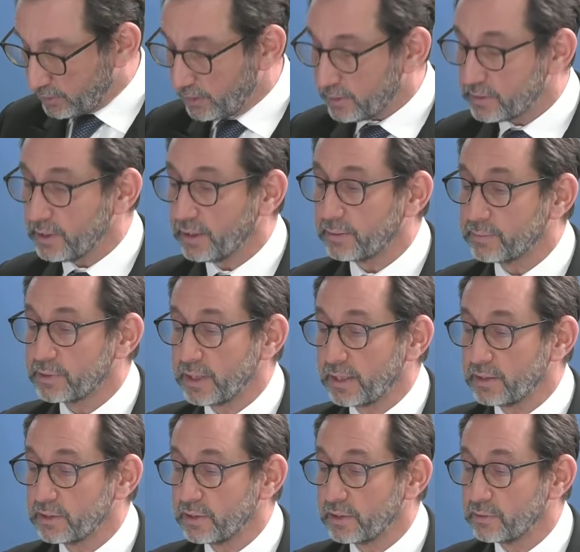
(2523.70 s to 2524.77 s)
in
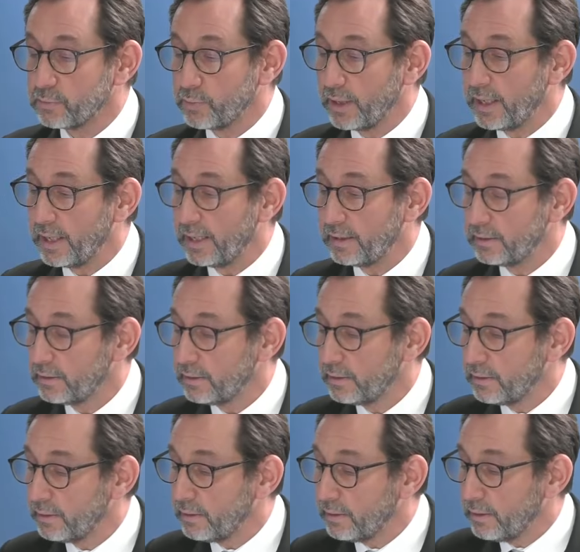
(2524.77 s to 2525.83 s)
circumstances where,
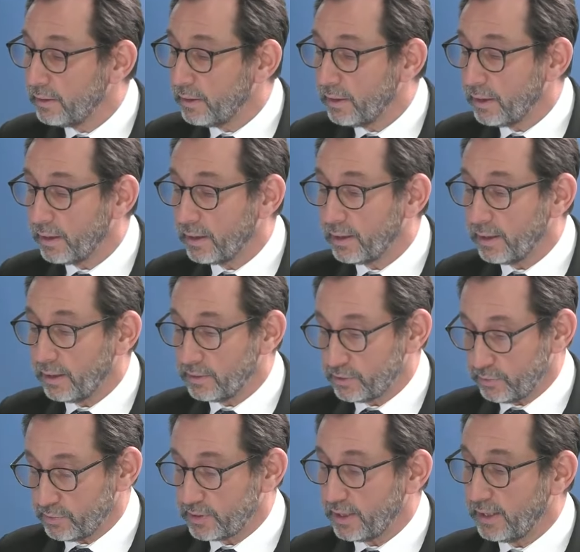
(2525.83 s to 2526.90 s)
as
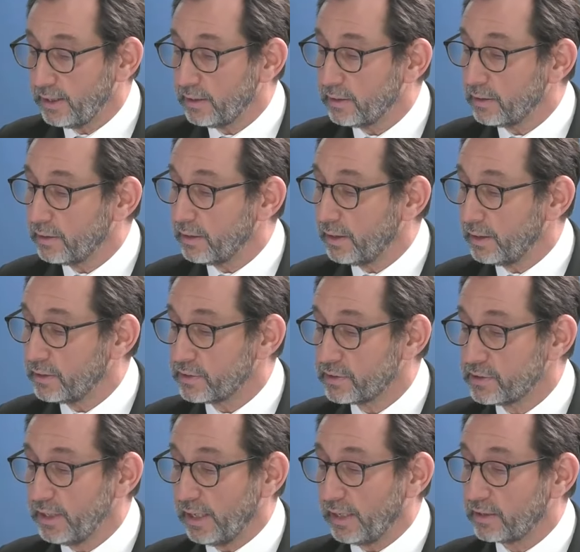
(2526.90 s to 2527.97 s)
you say in
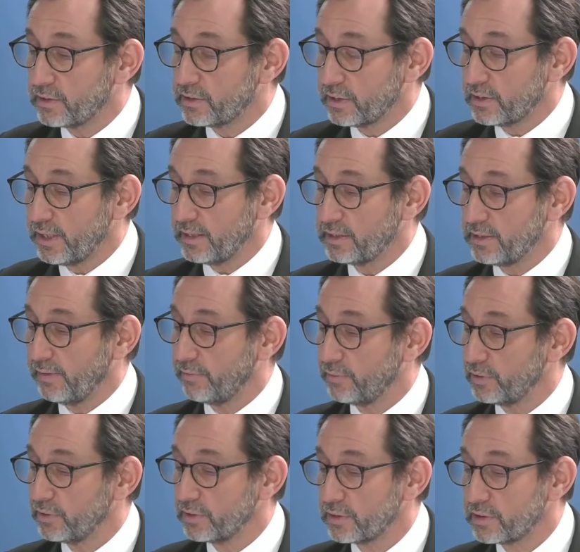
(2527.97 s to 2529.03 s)
6, the test
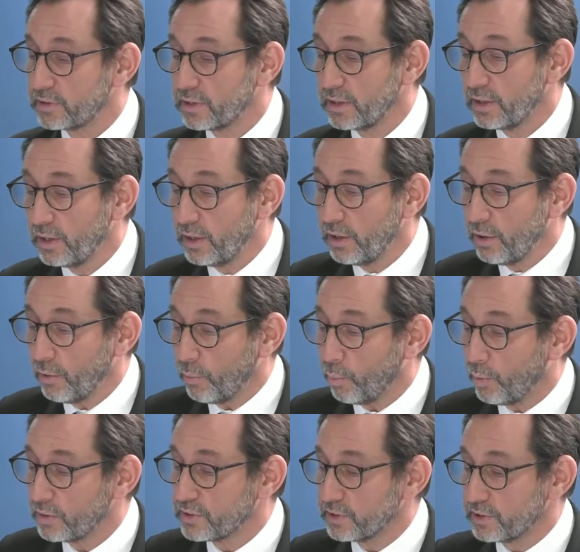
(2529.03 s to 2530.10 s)
evidence
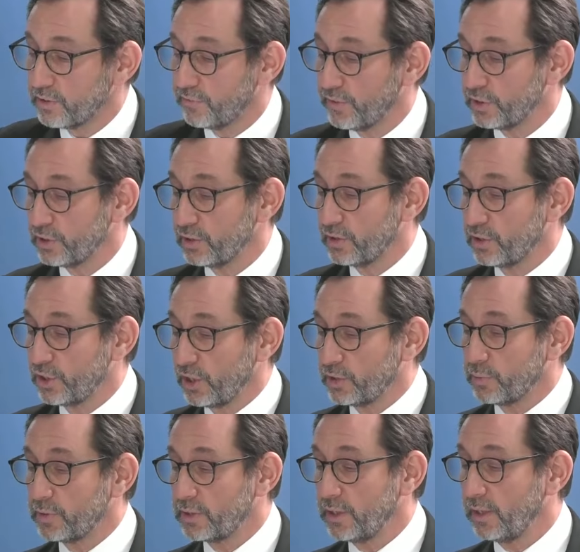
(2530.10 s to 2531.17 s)
wasn't sufficient to judge
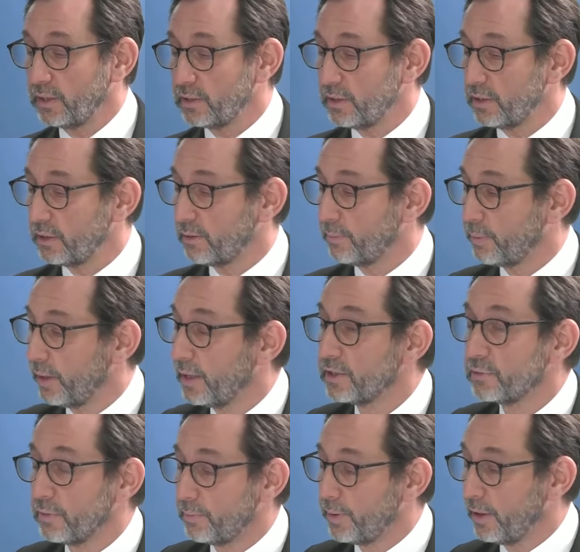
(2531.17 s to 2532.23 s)
with certainty that
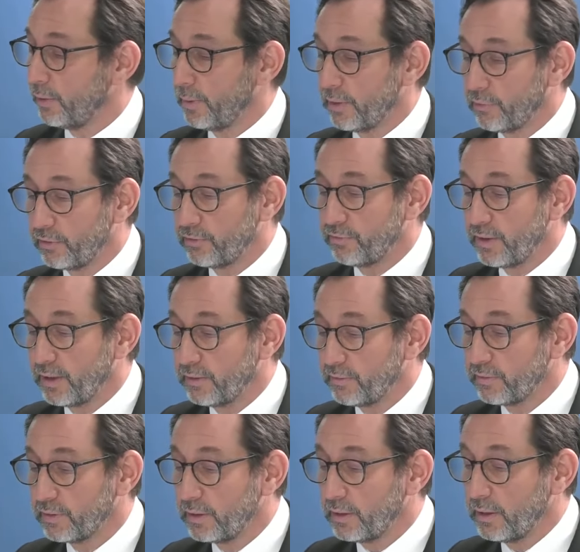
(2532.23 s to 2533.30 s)
compliance with BR 135
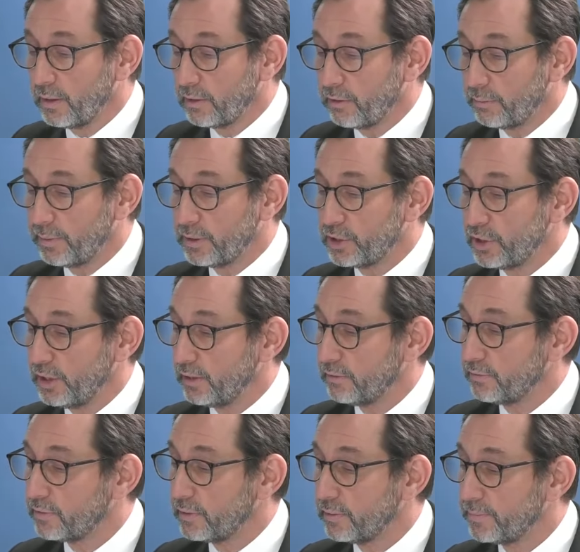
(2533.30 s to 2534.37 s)
could be achieved?